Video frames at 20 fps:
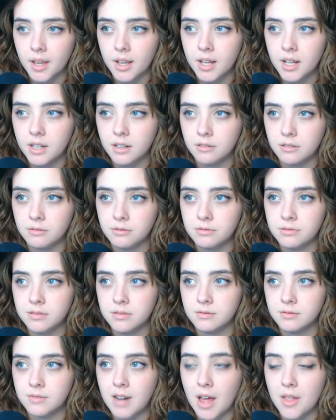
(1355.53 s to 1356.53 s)
of,
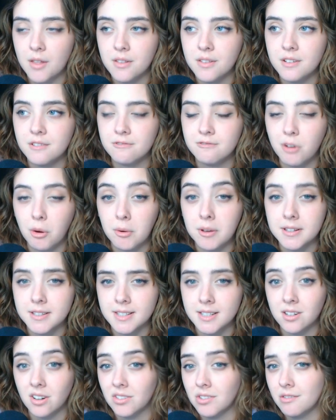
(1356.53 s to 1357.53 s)
rather than
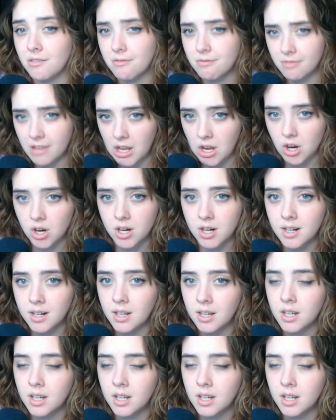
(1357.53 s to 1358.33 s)
focusing on the fear,